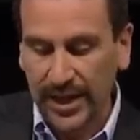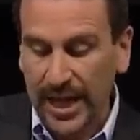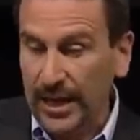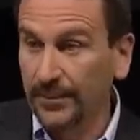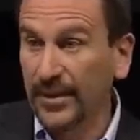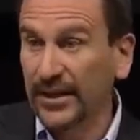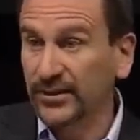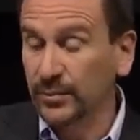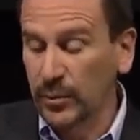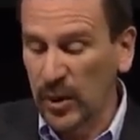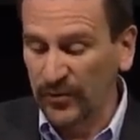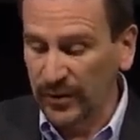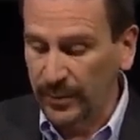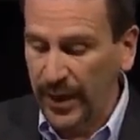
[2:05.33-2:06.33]
And I'm not some
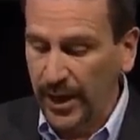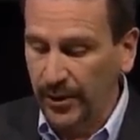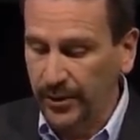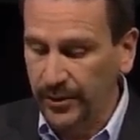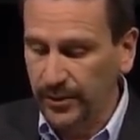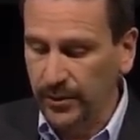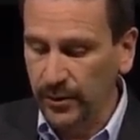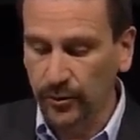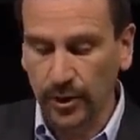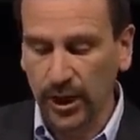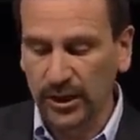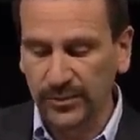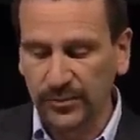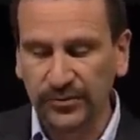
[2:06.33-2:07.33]
perfect parent or
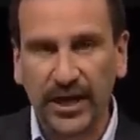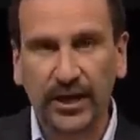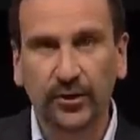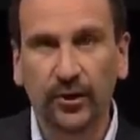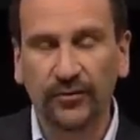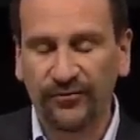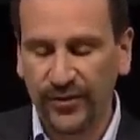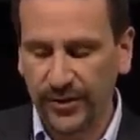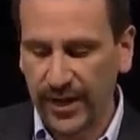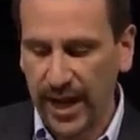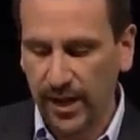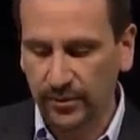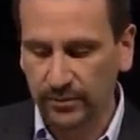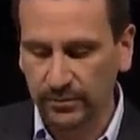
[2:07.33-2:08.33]
husband who's got it all figured
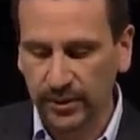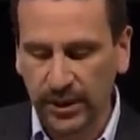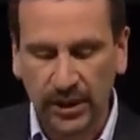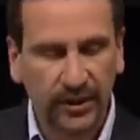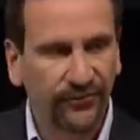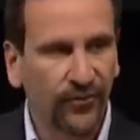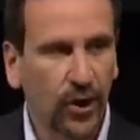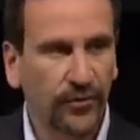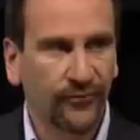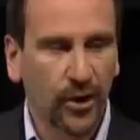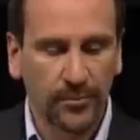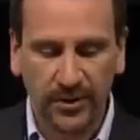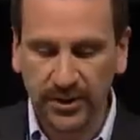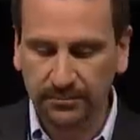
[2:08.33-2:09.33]
out. Far
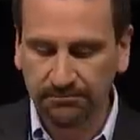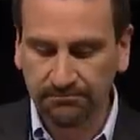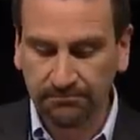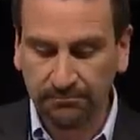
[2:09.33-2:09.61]
from it.